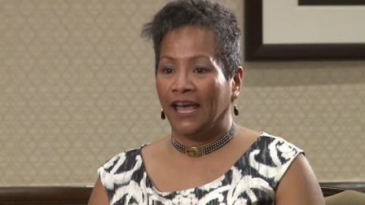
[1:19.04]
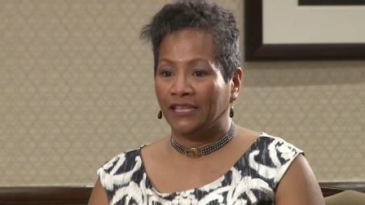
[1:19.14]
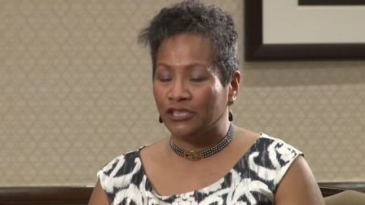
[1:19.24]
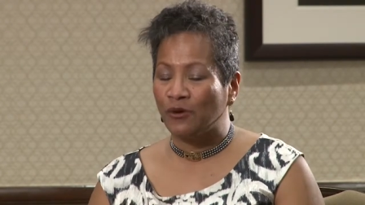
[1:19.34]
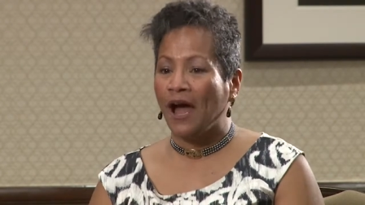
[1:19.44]

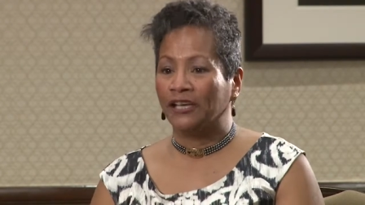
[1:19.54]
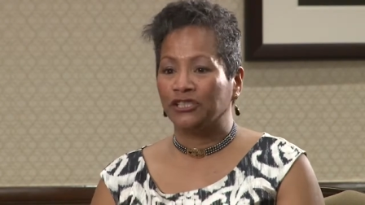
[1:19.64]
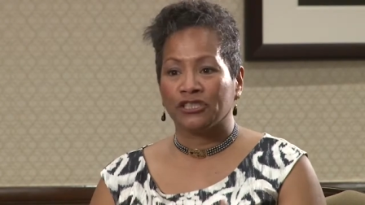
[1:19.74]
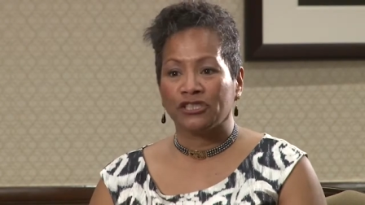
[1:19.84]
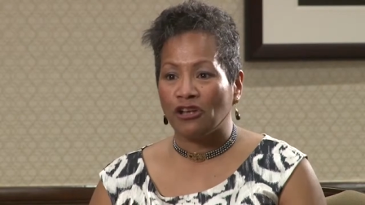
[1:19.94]
And so I
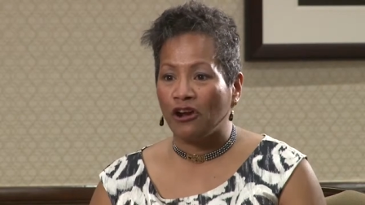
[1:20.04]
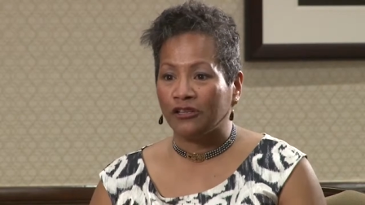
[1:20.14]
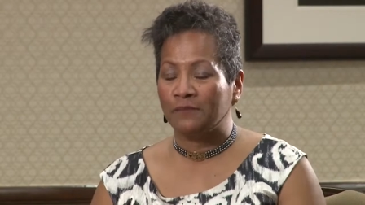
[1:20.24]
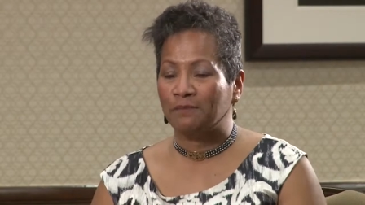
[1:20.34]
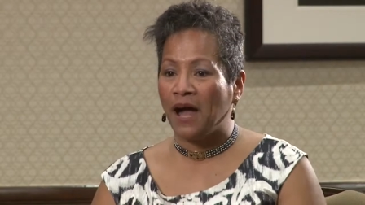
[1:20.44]
just
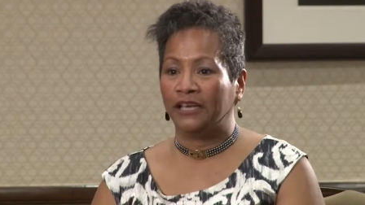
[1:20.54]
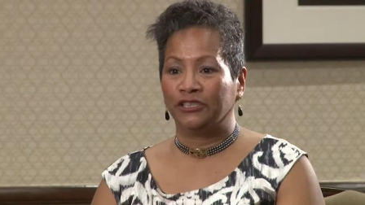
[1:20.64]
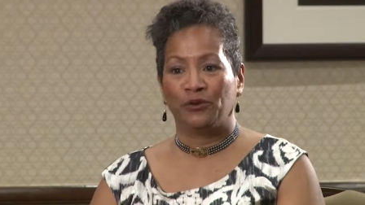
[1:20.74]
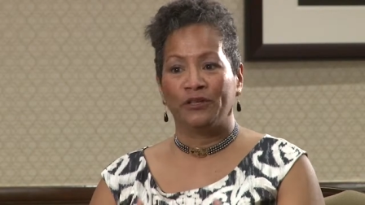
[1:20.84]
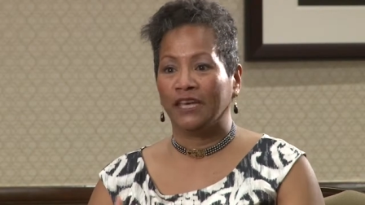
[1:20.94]
started by
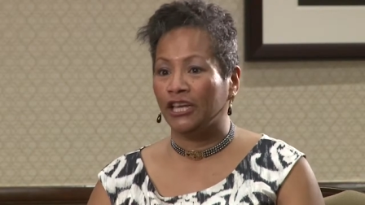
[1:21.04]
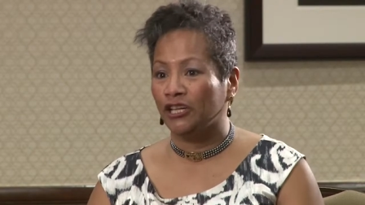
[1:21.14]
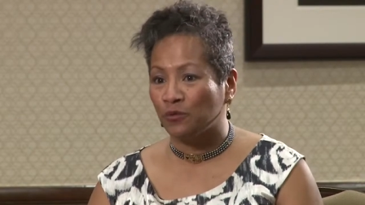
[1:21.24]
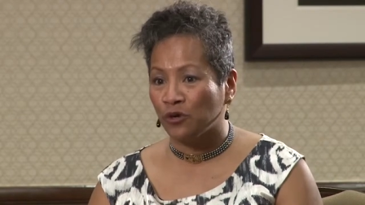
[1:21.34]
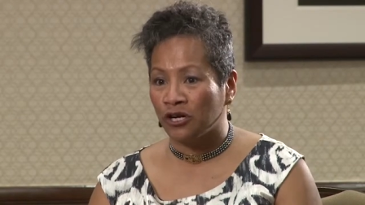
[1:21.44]
doing the
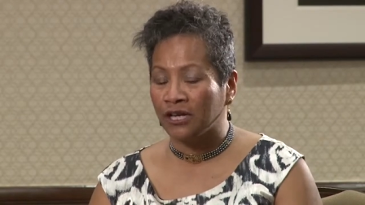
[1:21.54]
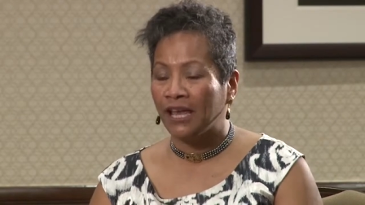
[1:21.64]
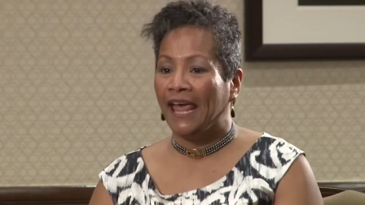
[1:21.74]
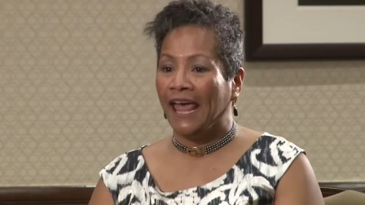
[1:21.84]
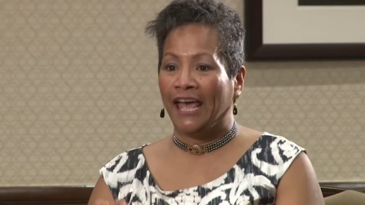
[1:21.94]
inner
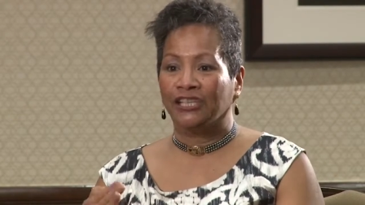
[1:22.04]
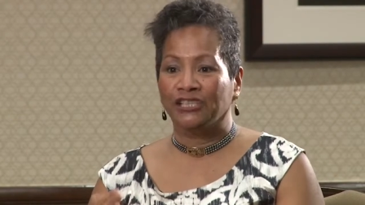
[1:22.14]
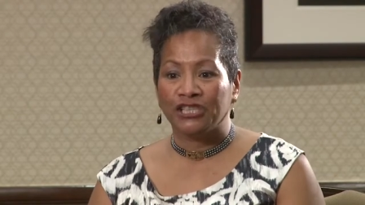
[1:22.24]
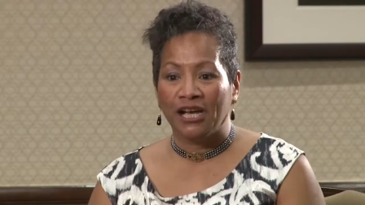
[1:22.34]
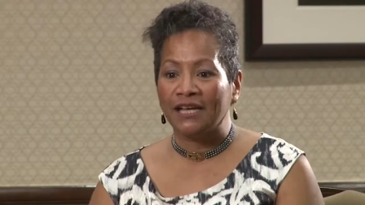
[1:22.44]
work
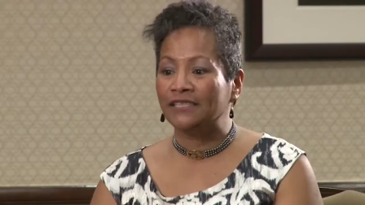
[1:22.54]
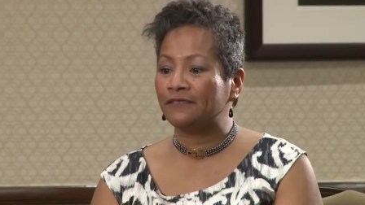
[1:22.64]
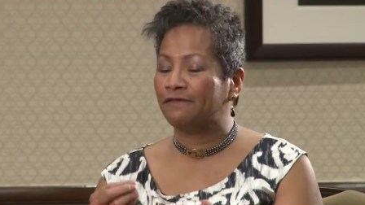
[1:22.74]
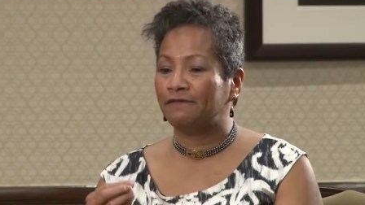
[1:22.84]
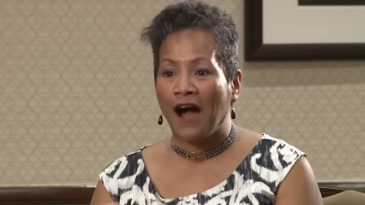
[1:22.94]
and
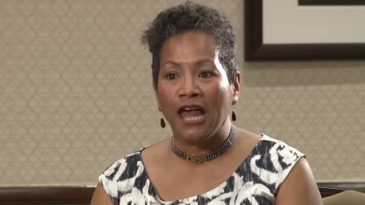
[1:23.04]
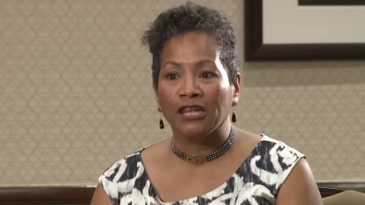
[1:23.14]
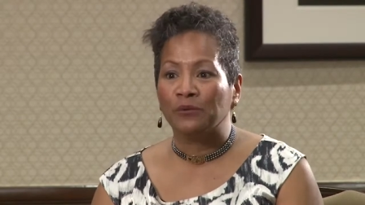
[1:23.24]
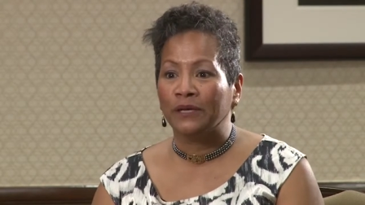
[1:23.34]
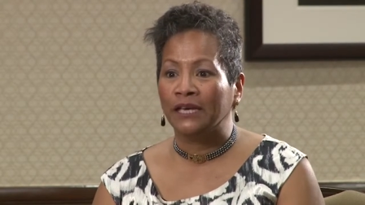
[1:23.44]
just
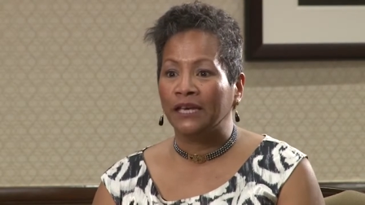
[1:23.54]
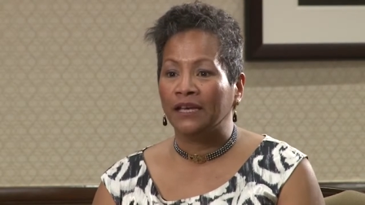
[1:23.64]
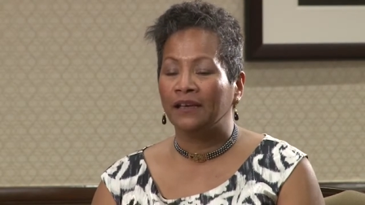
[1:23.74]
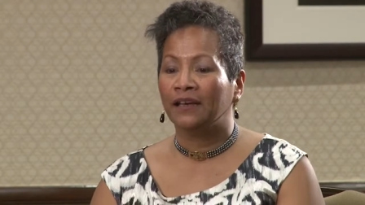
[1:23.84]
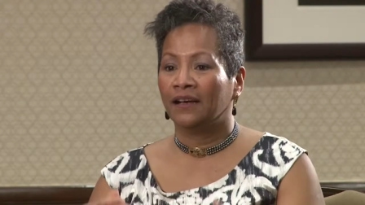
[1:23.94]

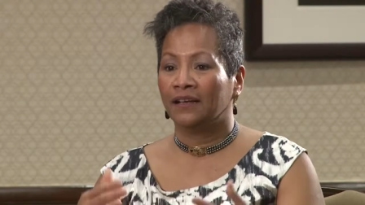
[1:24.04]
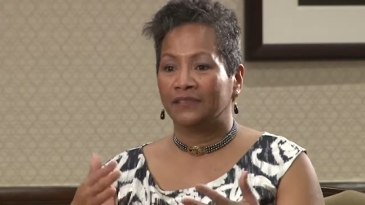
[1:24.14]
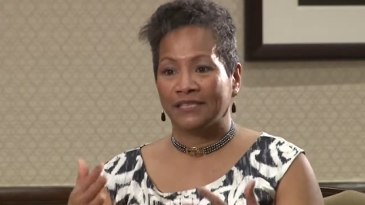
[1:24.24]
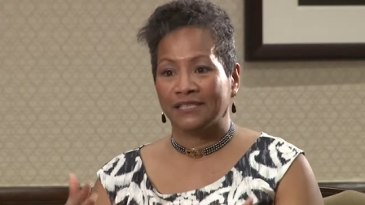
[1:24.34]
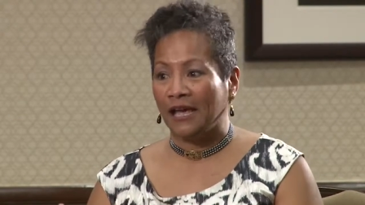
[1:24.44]
following
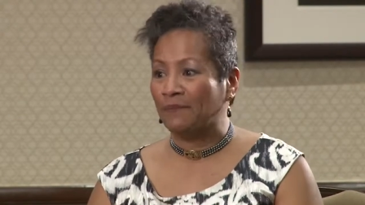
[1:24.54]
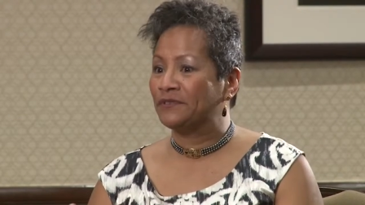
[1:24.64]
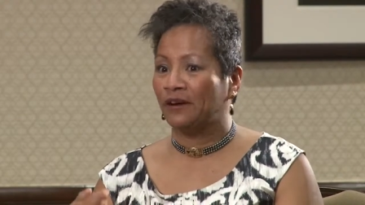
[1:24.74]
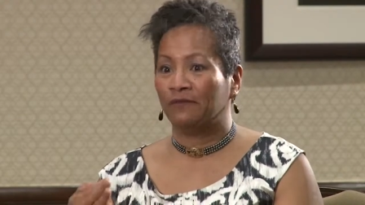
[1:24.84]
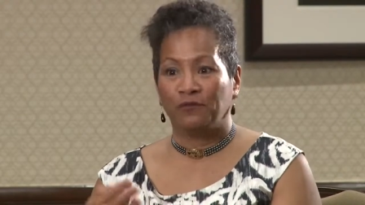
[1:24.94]
the
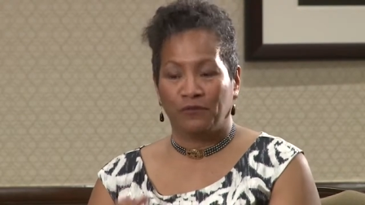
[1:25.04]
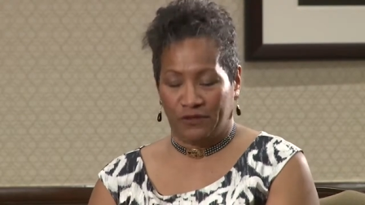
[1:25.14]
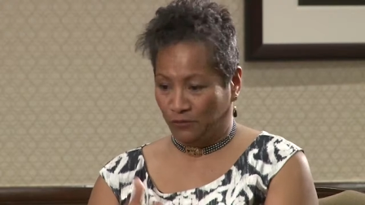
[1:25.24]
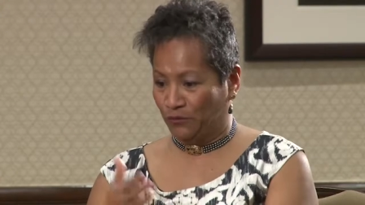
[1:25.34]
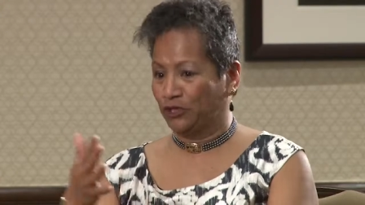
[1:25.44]
steps of
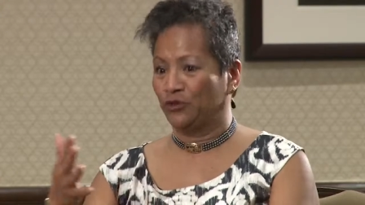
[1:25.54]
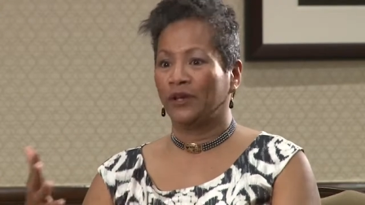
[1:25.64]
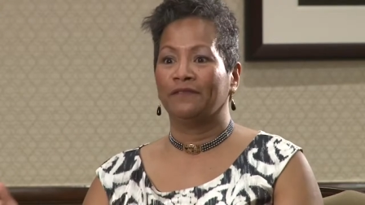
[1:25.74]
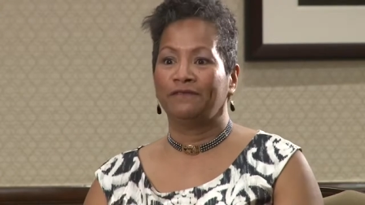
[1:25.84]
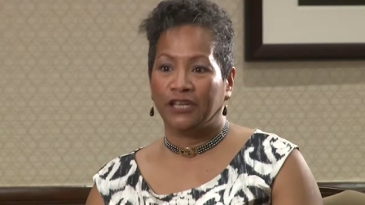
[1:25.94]
we're
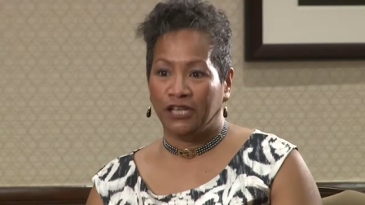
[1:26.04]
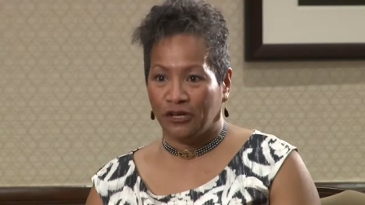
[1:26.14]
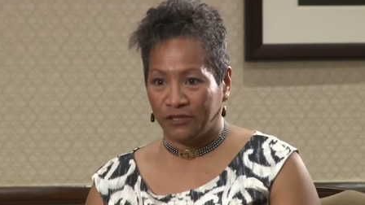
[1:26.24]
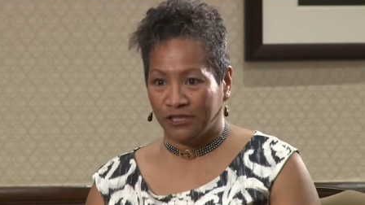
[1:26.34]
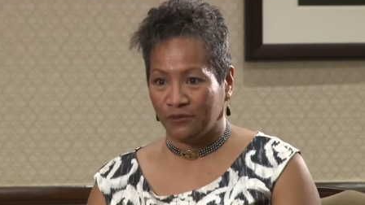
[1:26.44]
doing a
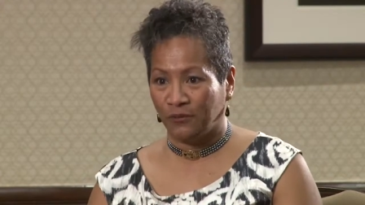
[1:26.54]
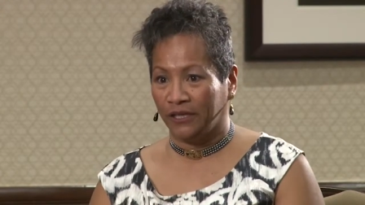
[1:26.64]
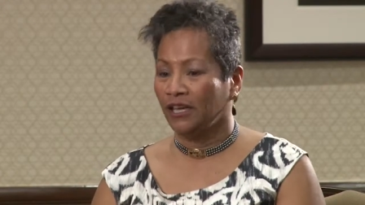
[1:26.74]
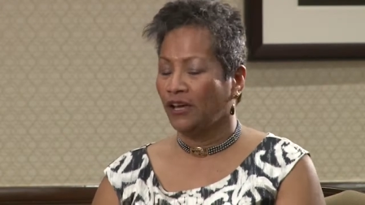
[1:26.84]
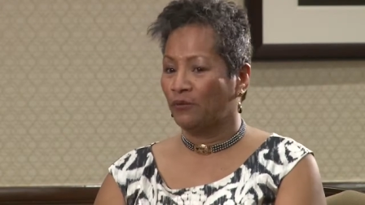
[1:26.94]
video this
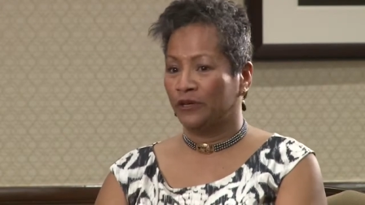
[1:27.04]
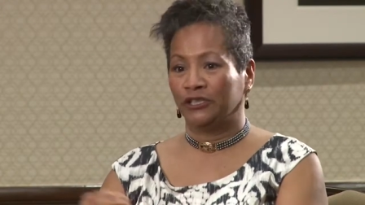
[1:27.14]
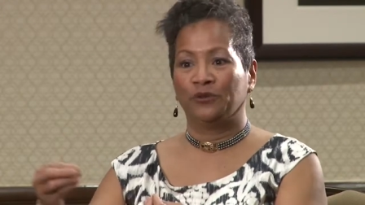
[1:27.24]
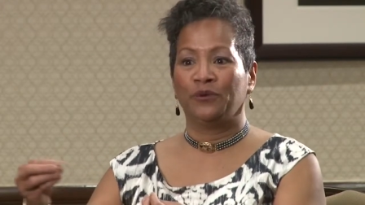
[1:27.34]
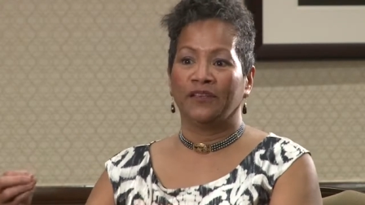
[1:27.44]
week,
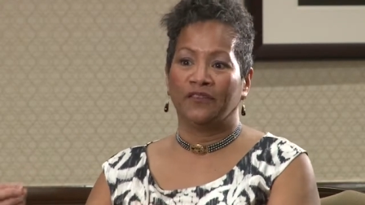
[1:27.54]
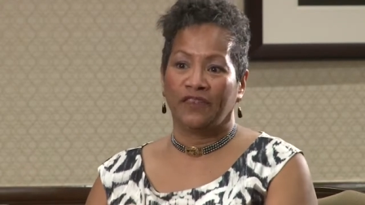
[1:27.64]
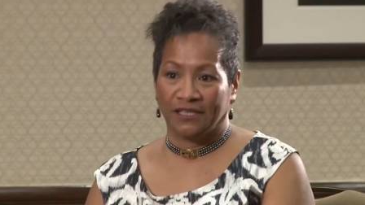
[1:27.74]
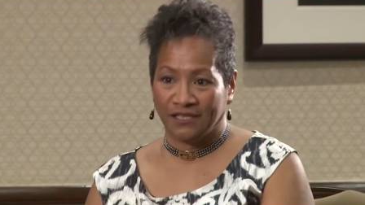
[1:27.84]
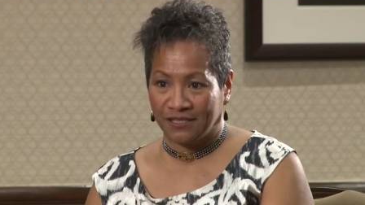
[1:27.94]
we're doing
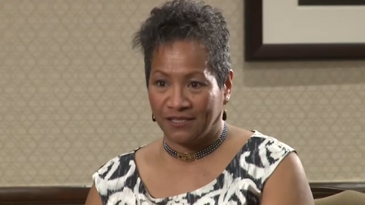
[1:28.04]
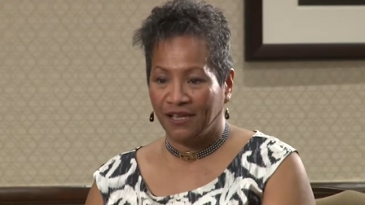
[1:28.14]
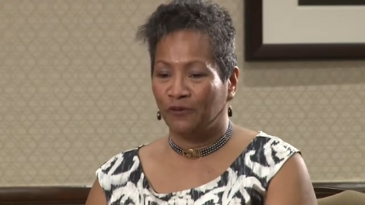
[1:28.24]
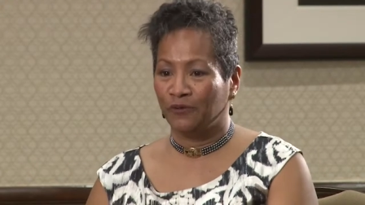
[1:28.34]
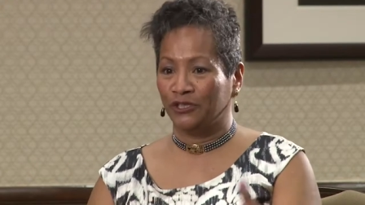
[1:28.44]
this,
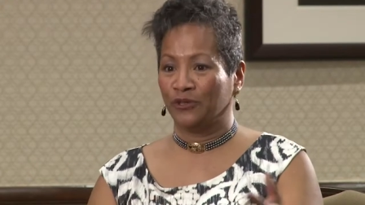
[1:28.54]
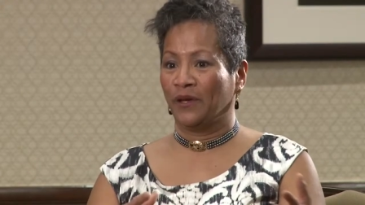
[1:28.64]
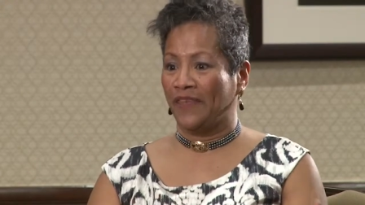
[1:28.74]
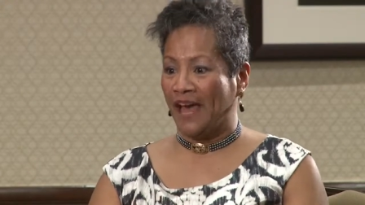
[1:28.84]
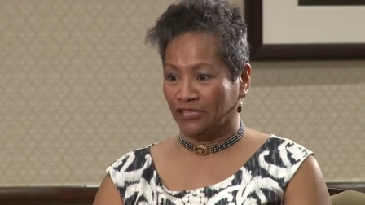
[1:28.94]
we're
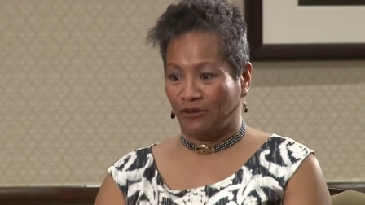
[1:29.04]
doing that.